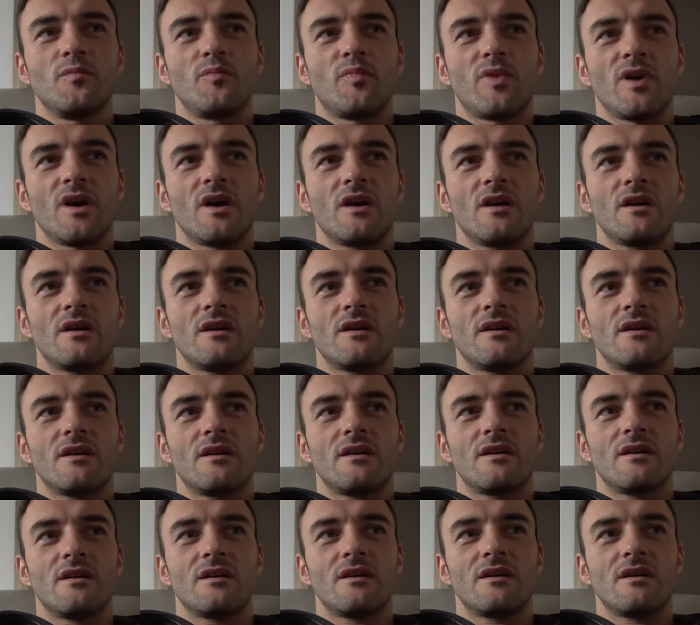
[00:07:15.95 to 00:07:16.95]
But
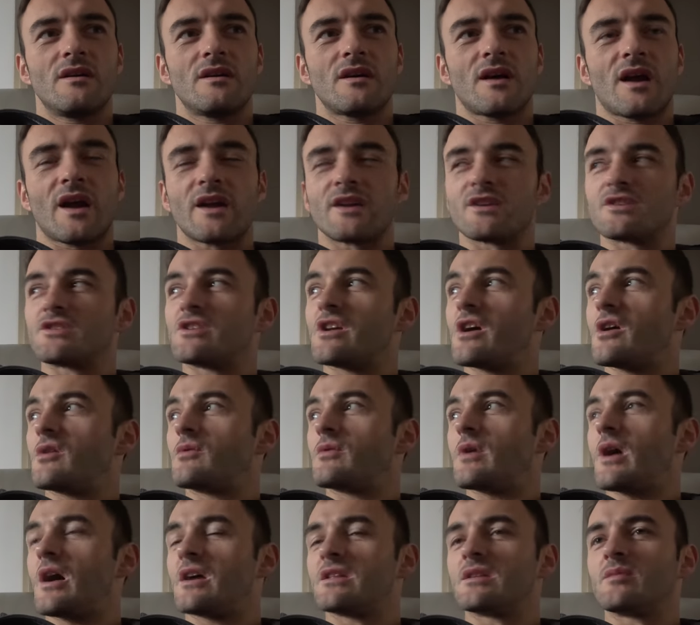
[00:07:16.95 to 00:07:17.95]
I just
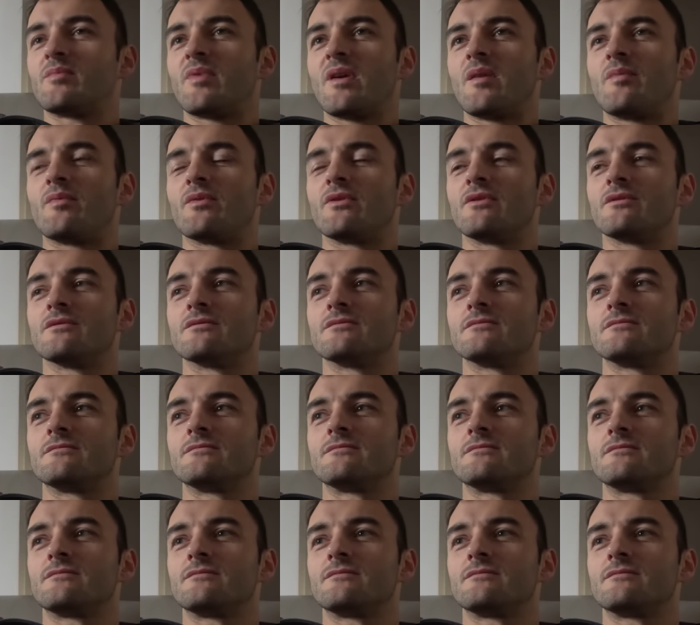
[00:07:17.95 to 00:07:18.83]
know other people